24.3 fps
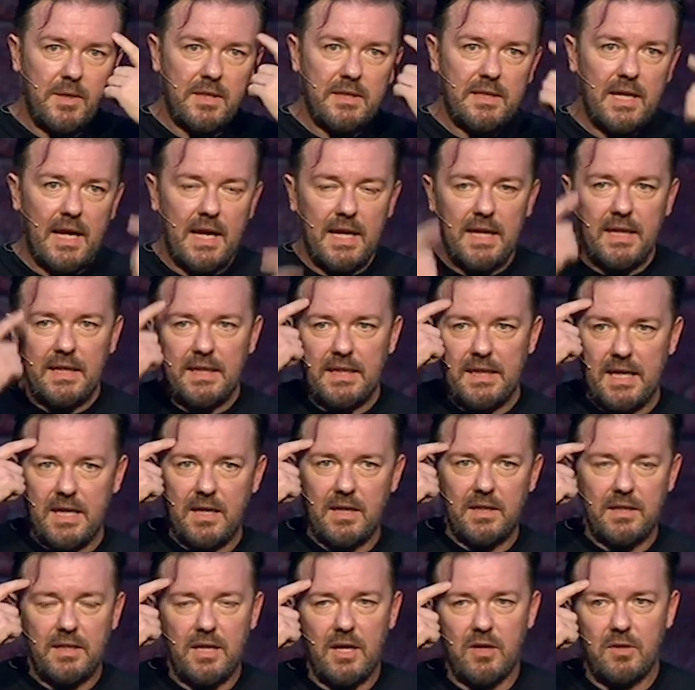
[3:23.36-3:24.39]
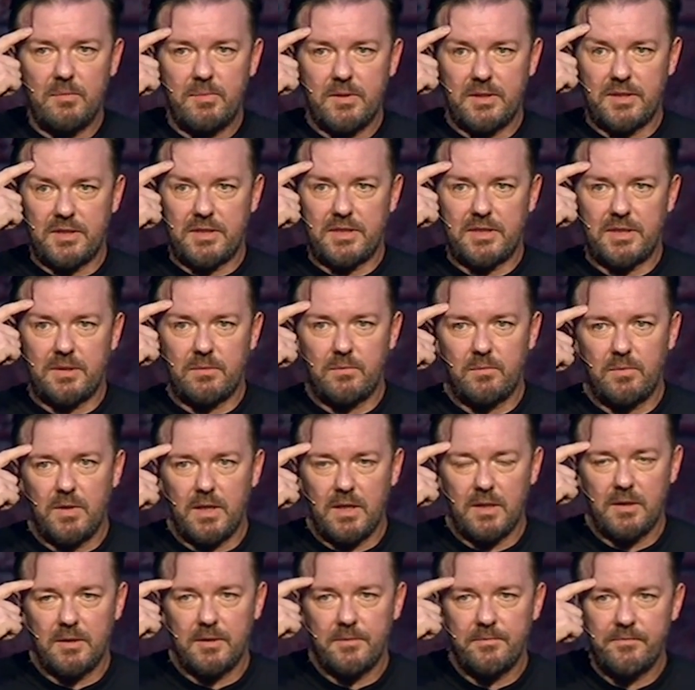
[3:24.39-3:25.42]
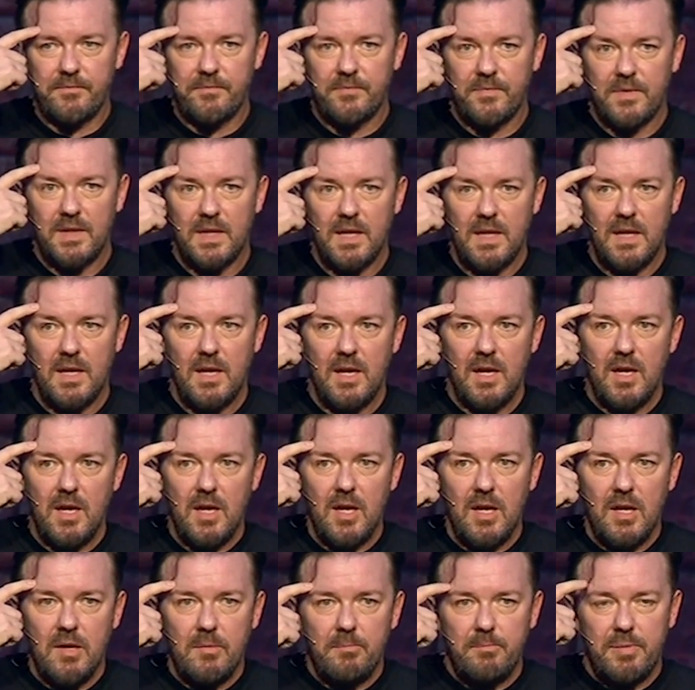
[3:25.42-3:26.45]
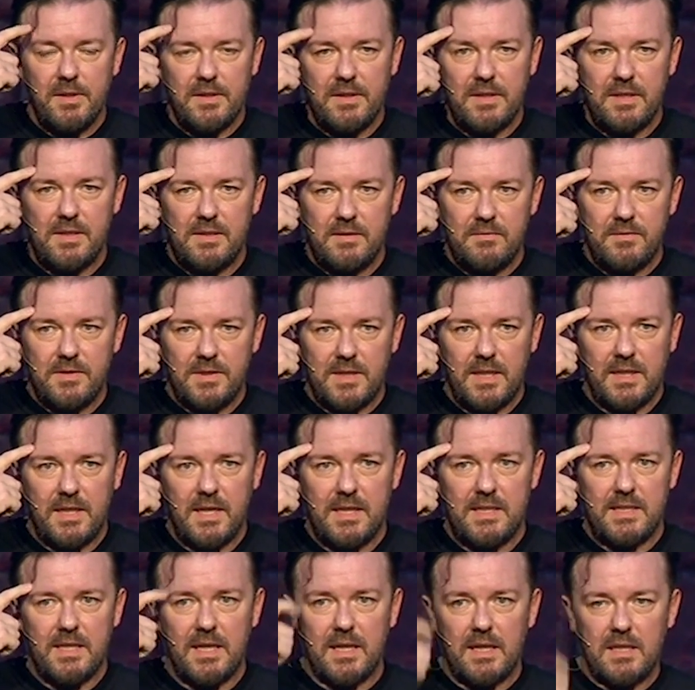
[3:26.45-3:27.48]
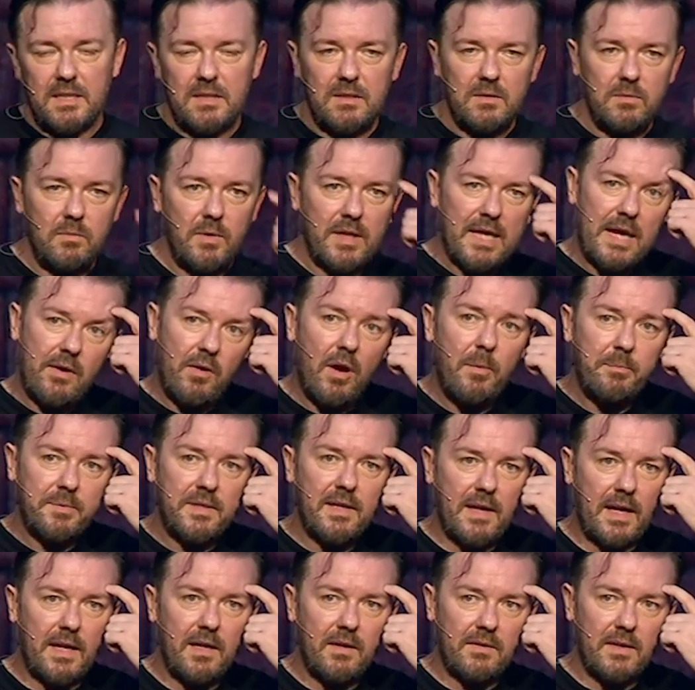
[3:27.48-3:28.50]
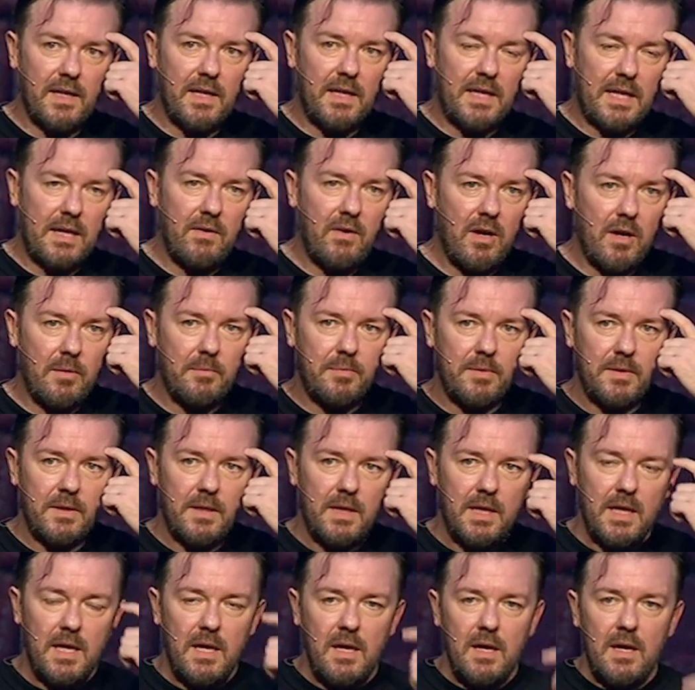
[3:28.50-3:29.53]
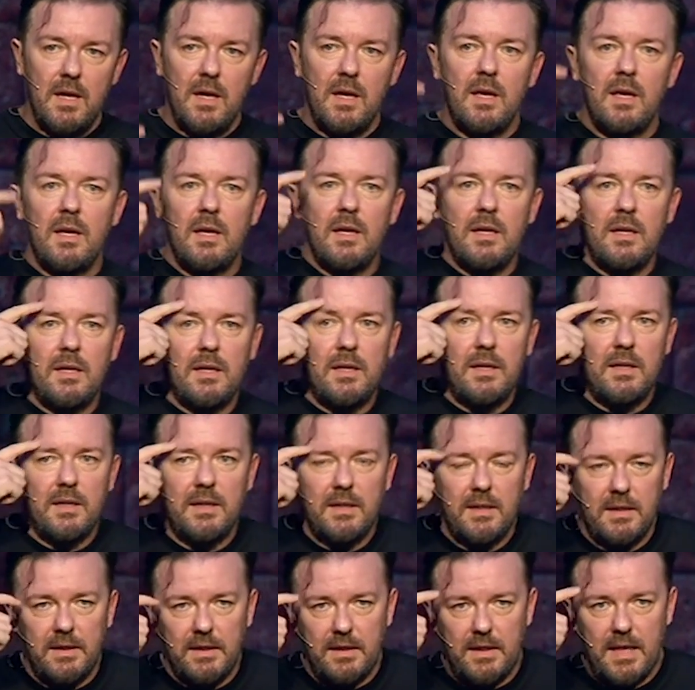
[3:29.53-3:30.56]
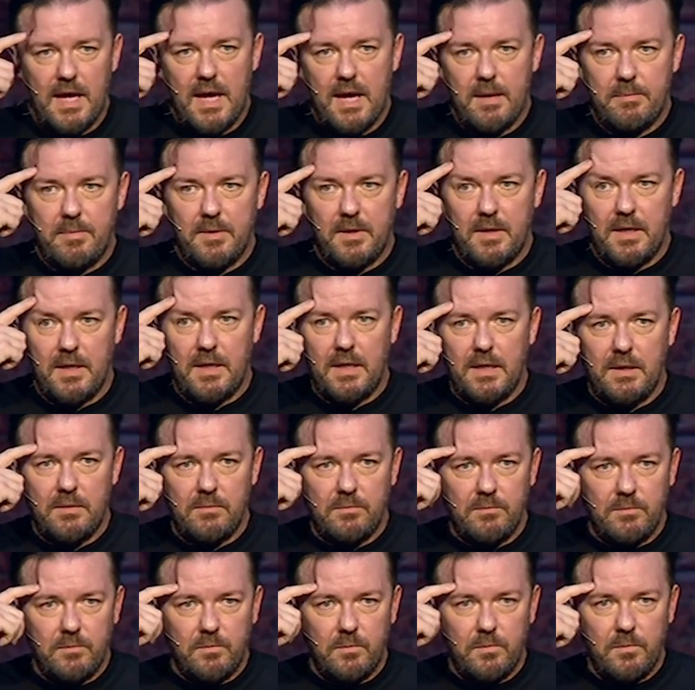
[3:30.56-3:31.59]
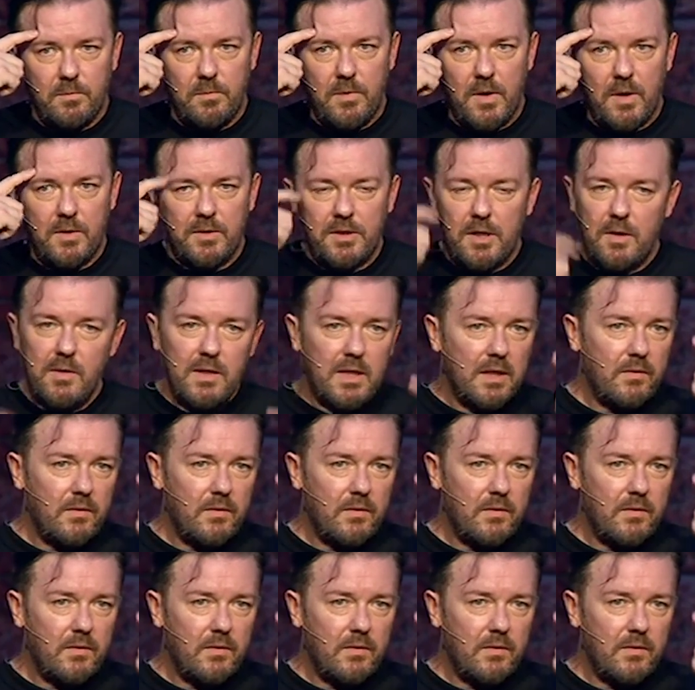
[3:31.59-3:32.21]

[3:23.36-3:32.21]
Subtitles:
me today. Yeah, I know, but what... But the statistics, well, they're up today, aren't they? They're up. Yeah, but it won't